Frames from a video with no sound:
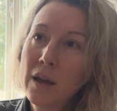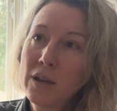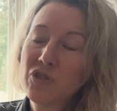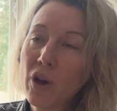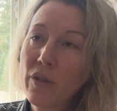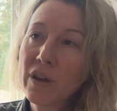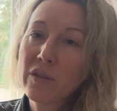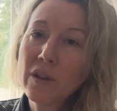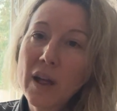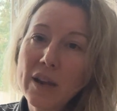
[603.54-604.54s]
so there's
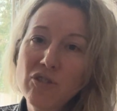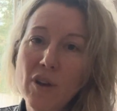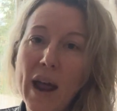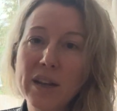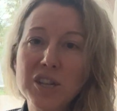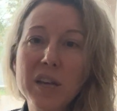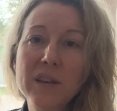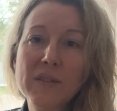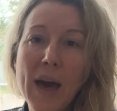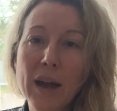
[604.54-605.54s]
a lot of
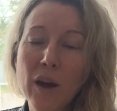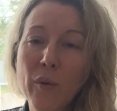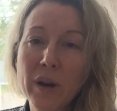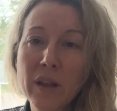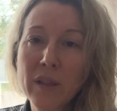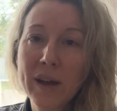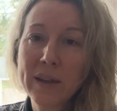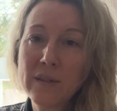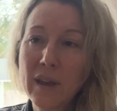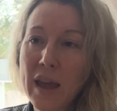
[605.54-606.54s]
strategies that go into
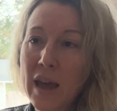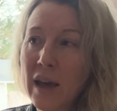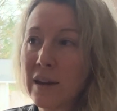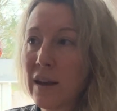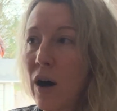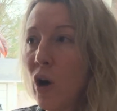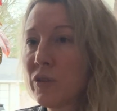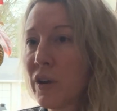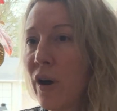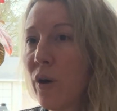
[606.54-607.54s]
this. And
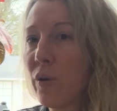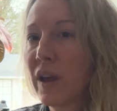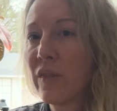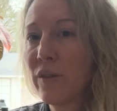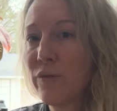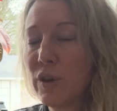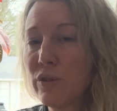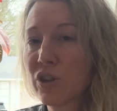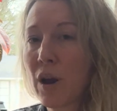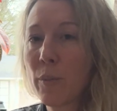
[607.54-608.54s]
also in the
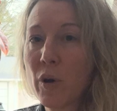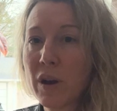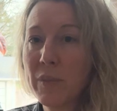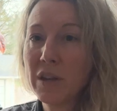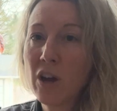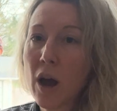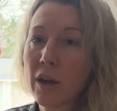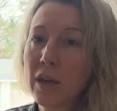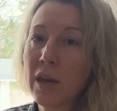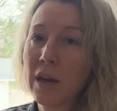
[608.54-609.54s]
future, I'm going to be
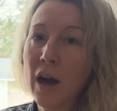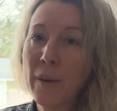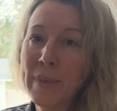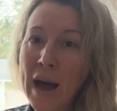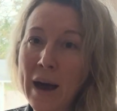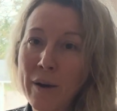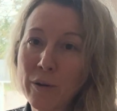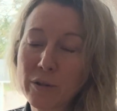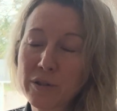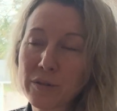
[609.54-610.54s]
talking
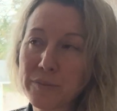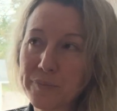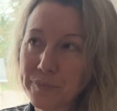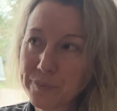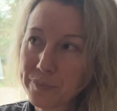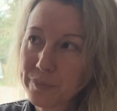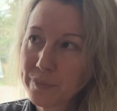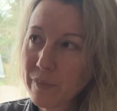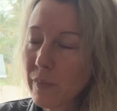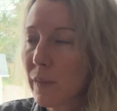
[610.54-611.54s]
about
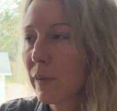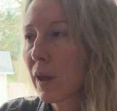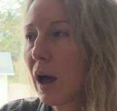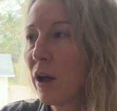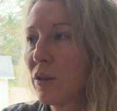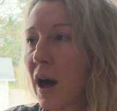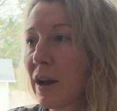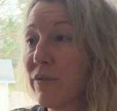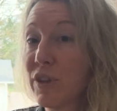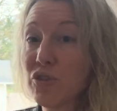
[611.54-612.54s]
a lot
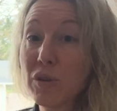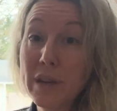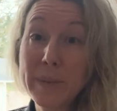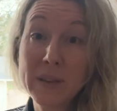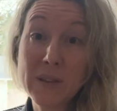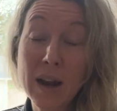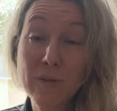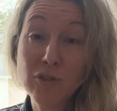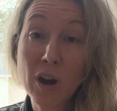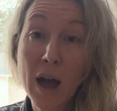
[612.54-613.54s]
of the treatments that
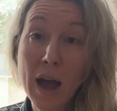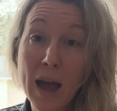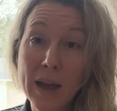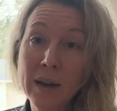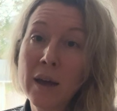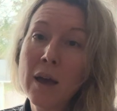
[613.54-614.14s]
I've tried